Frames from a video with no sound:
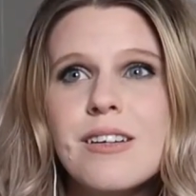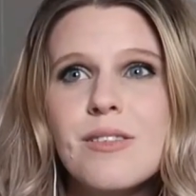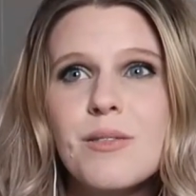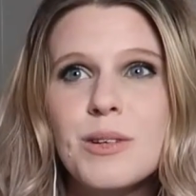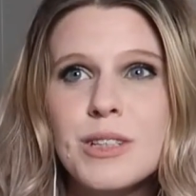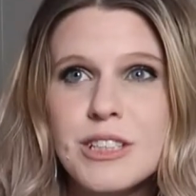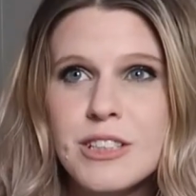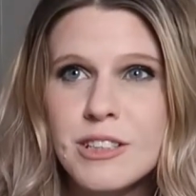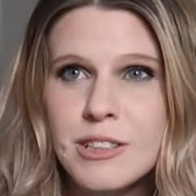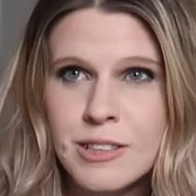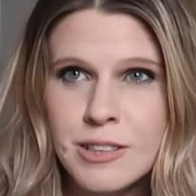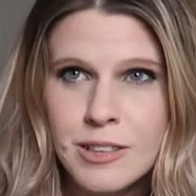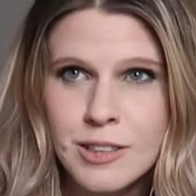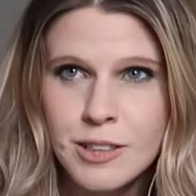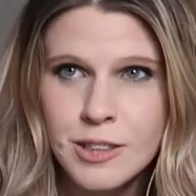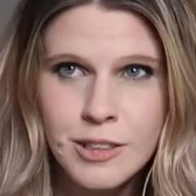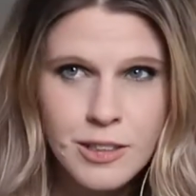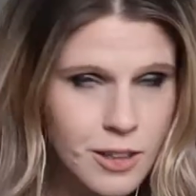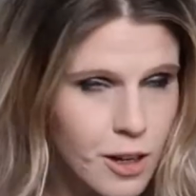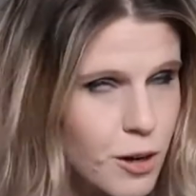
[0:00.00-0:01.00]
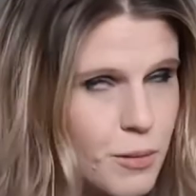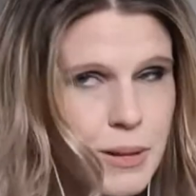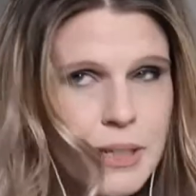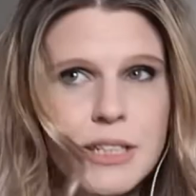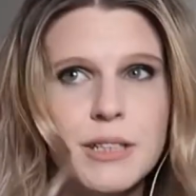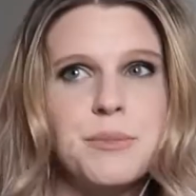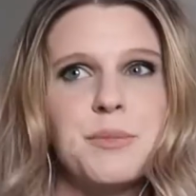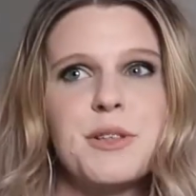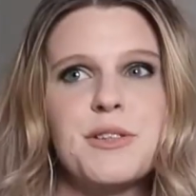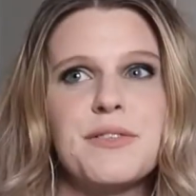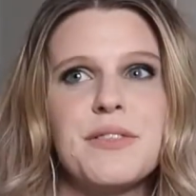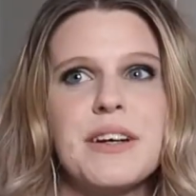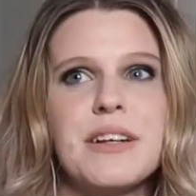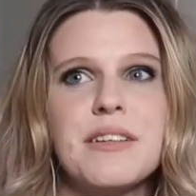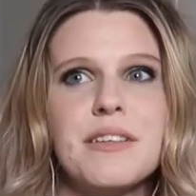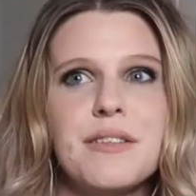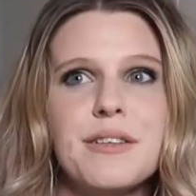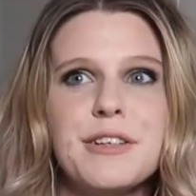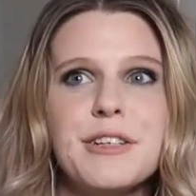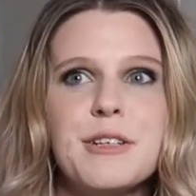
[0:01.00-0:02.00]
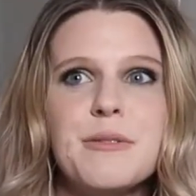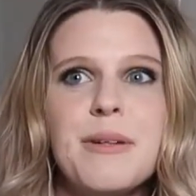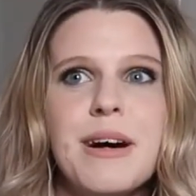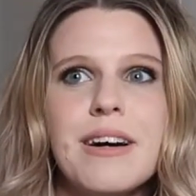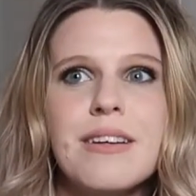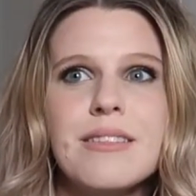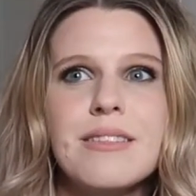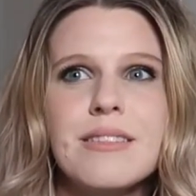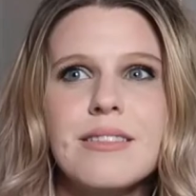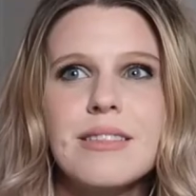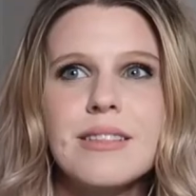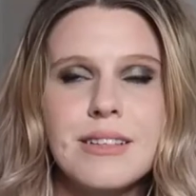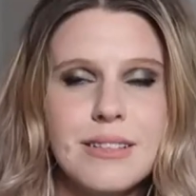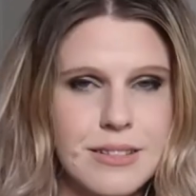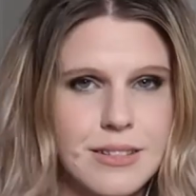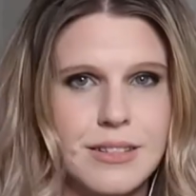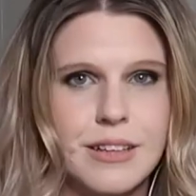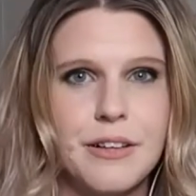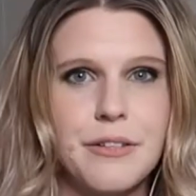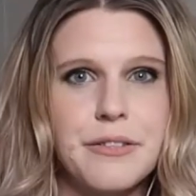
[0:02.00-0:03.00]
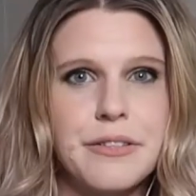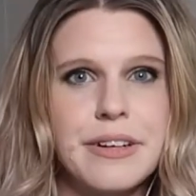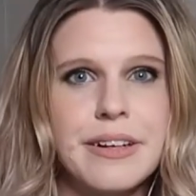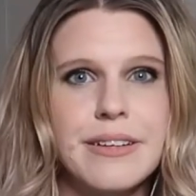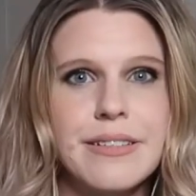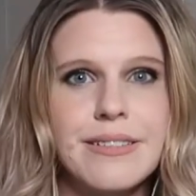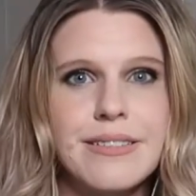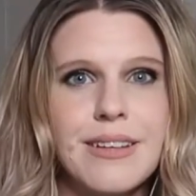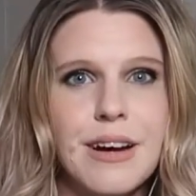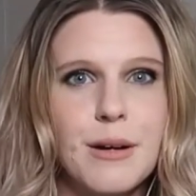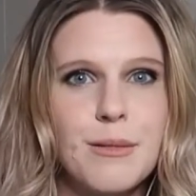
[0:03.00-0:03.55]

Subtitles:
was so much more fun to learn about than Slytherin.